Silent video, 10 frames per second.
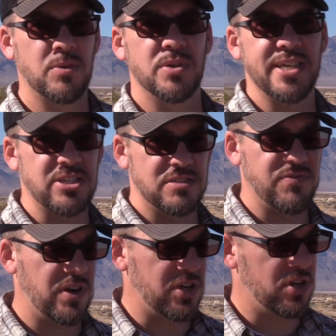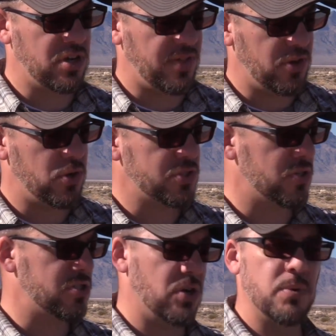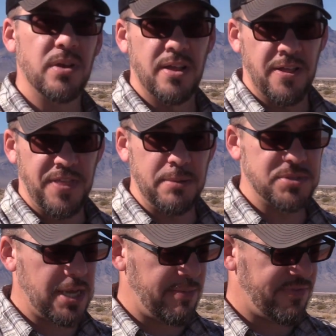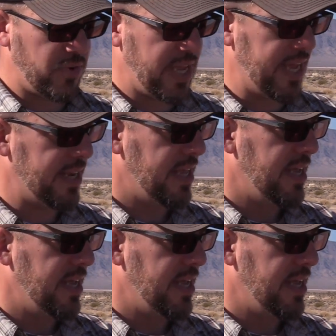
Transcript: Retention's very good on the holster, so thumbs up for it.